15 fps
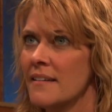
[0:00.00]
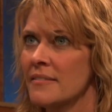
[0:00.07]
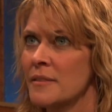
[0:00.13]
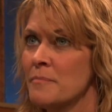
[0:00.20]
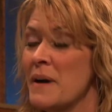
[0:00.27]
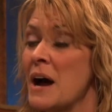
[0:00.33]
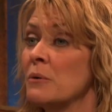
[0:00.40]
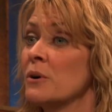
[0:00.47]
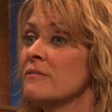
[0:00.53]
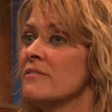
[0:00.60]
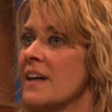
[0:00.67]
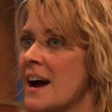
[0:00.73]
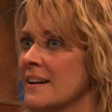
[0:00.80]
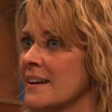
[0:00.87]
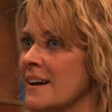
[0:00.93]
power of
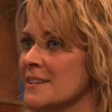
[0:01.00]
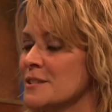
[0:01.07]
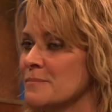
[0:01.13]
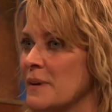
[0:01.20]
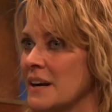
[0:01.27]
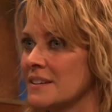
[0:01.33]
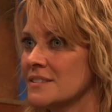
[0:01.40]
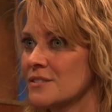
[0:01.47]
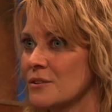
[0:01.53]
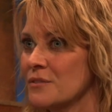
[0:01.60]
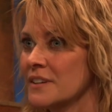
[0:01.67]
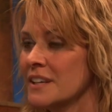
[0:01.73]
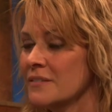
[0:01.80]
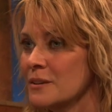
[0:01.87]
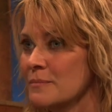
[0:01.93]
that aspect. So the
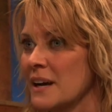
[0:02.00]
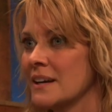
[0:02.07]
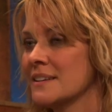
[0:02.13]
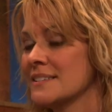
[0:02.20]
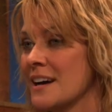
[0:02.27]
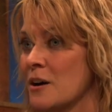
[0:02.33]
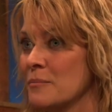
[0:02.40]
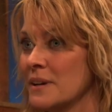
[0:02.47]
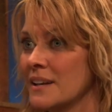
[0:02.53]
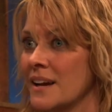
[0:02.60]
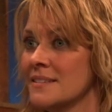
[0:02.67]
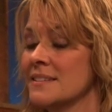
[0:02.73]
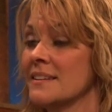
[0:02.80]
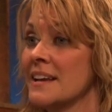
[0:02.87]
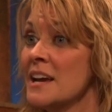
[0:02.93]
Giving Back Endowment
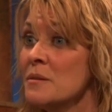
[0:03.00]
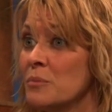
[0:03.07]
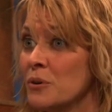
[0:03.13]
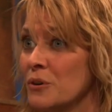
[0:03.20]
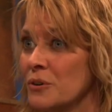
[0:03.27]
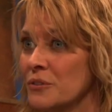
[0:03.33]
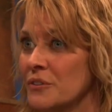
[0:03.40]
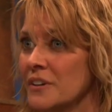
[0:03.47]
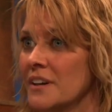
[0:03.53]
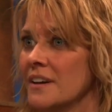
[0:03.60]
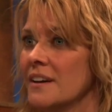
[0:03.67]
has enabled